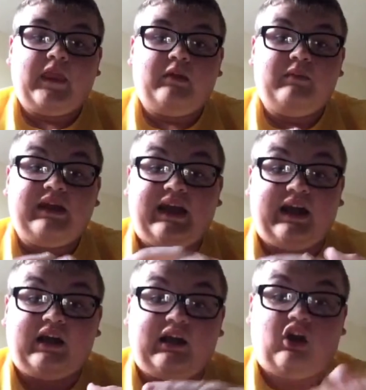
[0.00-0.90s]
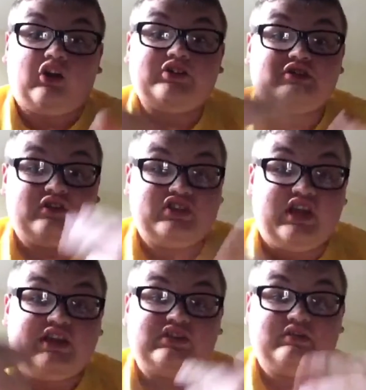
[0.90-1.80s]
Meerkat are constantly
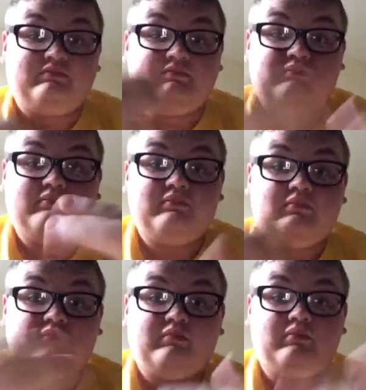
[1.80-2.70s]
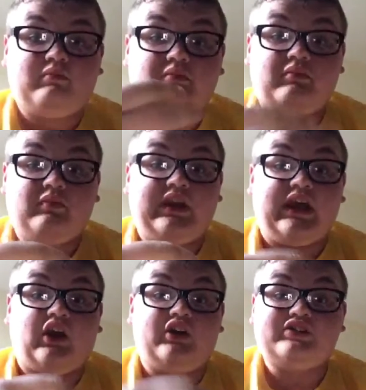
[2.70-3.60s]
changing.
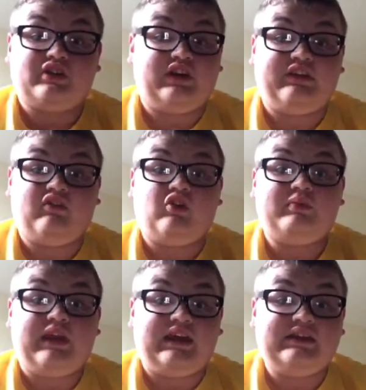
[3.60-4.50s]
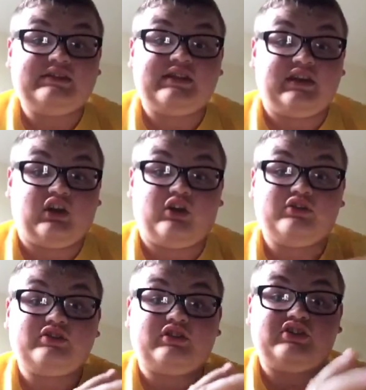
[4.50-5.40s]
They're constantly giving updates and they're
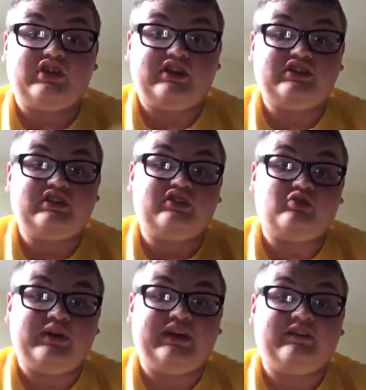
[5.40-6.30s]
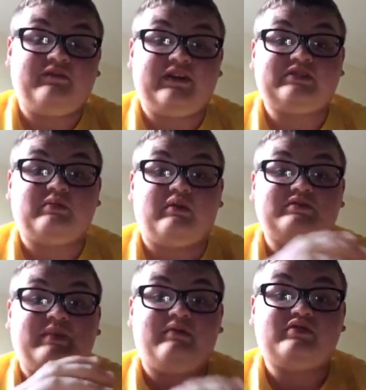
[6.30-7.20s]
constantly changing and tweaking things, whereas
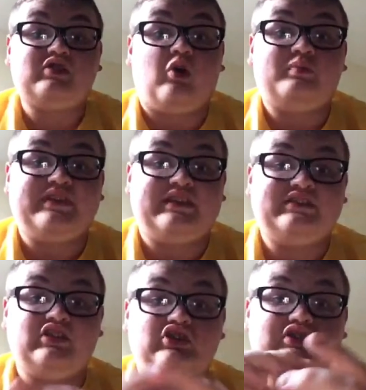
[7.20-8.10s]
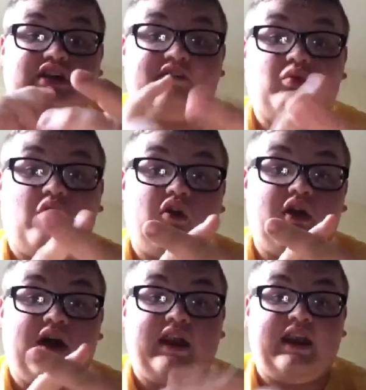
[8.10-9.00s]
Periscope tends to just have one
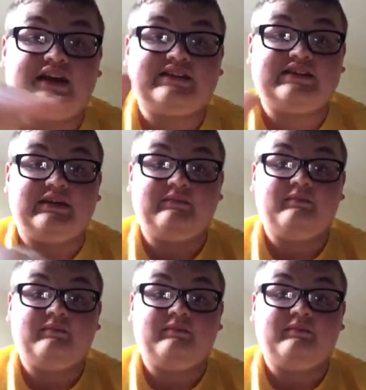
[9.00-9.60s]
and then that's it.